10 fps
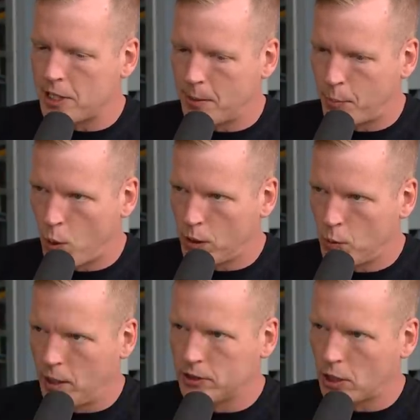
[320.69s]
the important
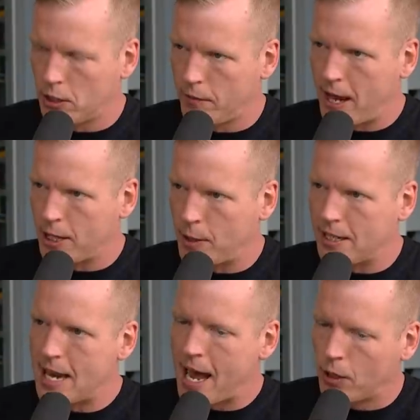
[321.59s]
ones, start to evaluate
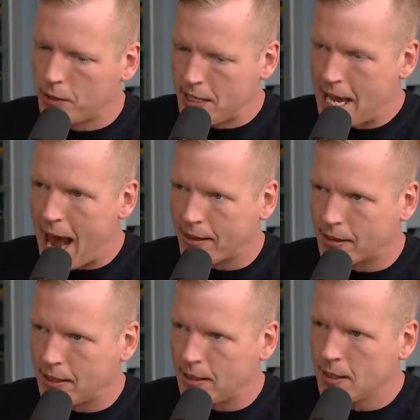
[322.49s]
not only the
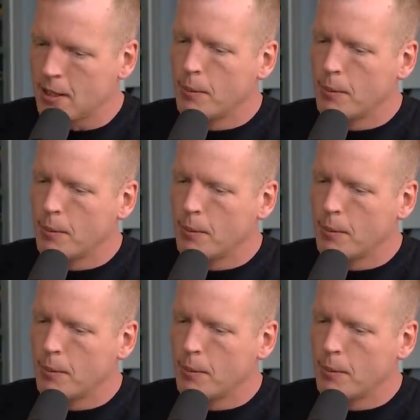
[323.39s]
athlete,